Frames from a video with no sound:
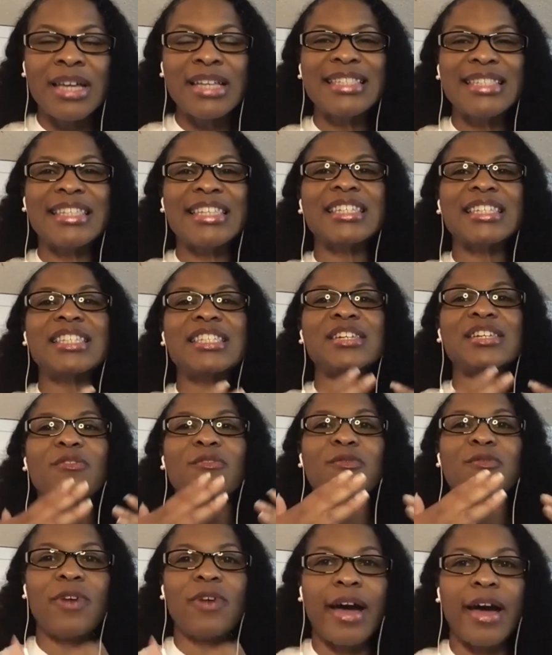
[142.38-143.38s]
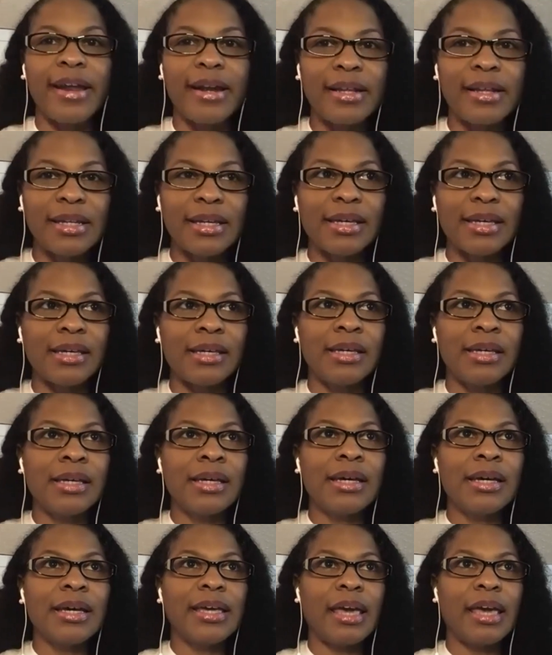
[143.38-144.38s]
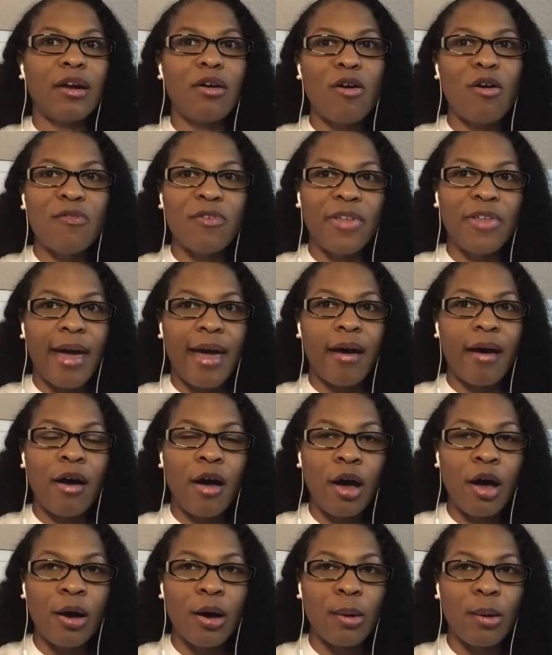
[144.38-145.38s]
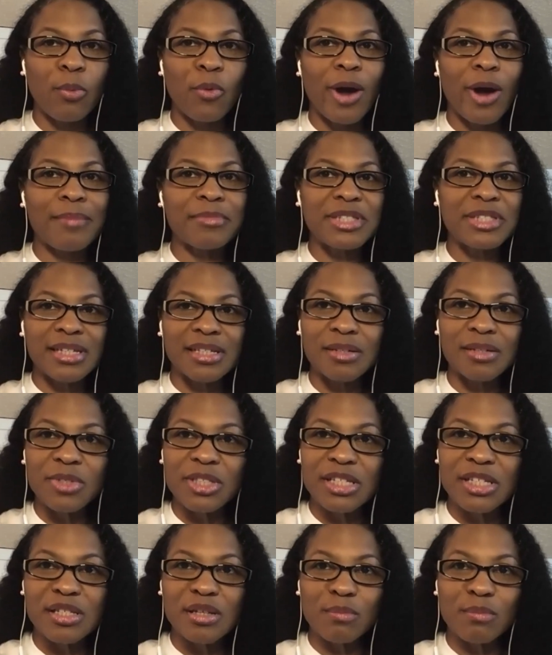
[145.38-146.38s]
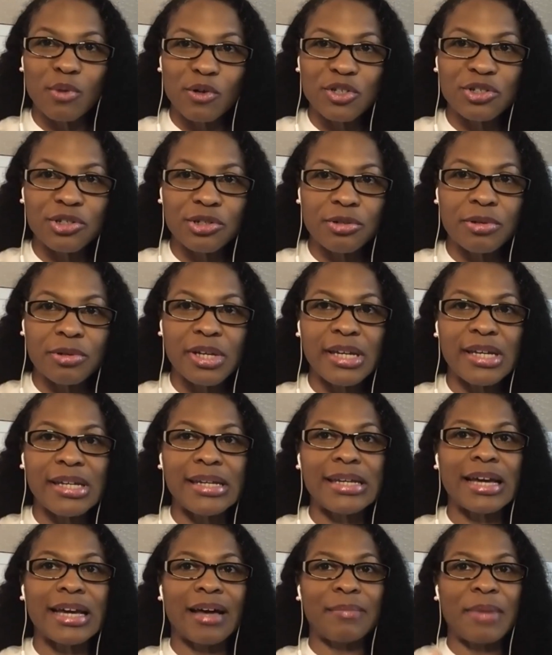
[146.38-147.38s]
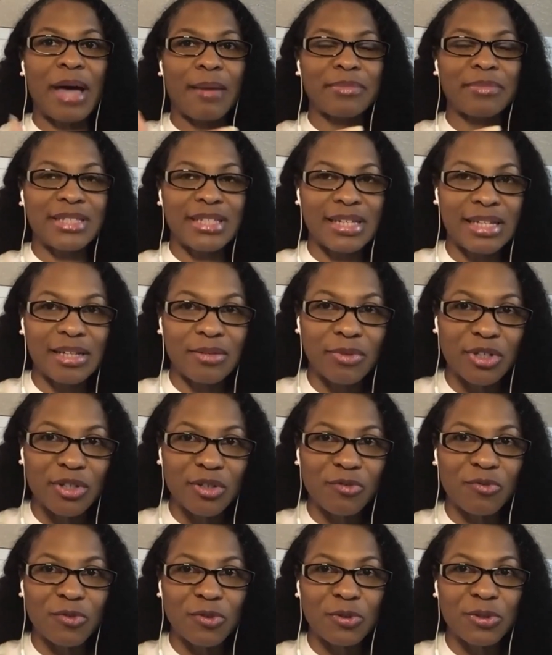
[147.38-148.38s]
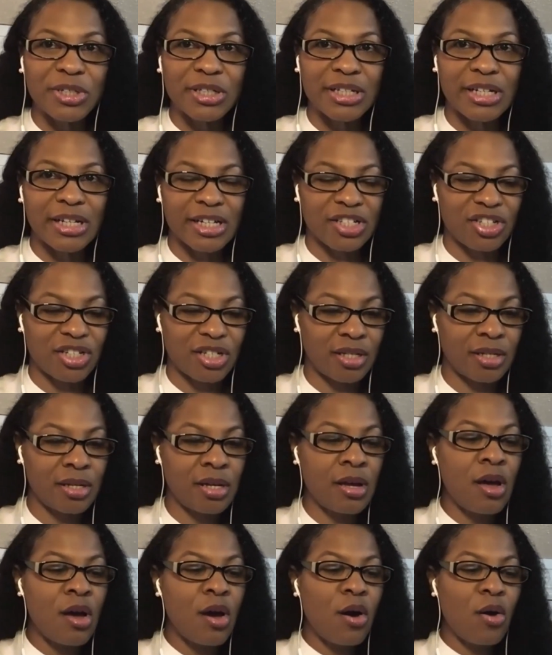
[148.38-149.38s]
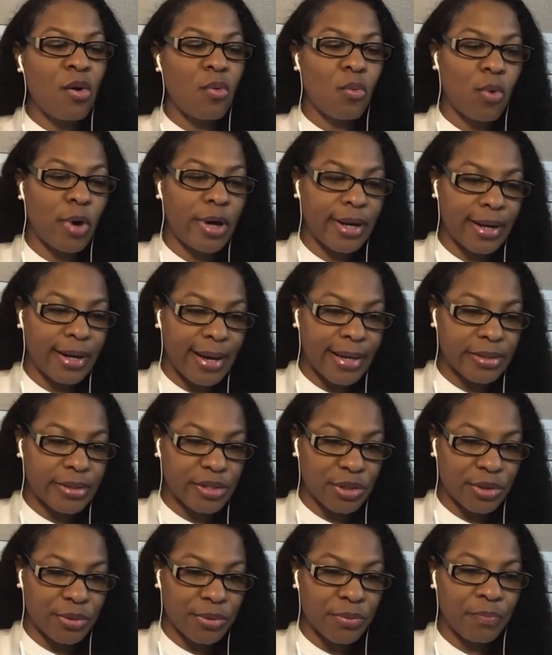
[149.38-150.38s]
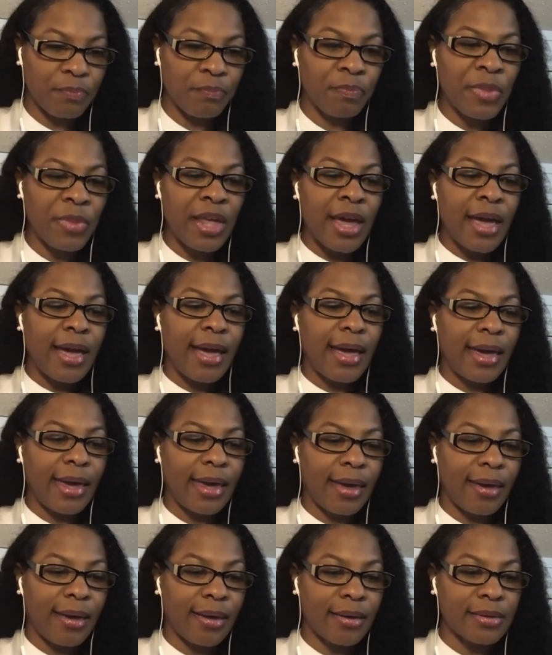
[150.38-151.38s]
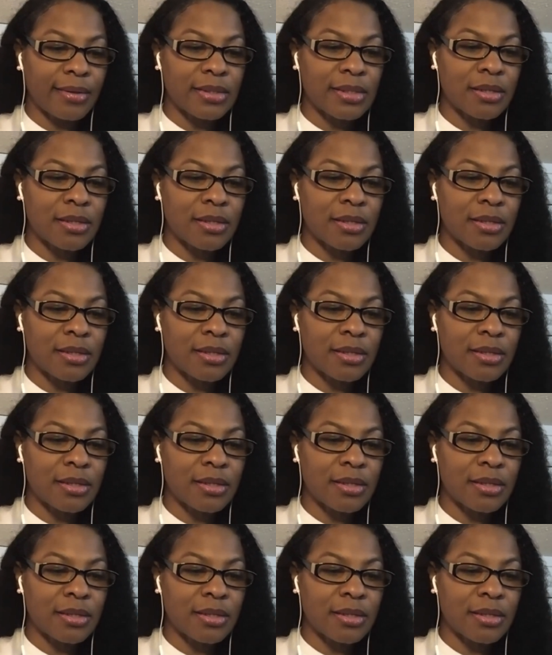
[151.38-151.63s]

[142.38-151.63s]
to finally get over that hump where I'm dealing with this emotional eating? I'm dealing with a food addiction. What did I do? And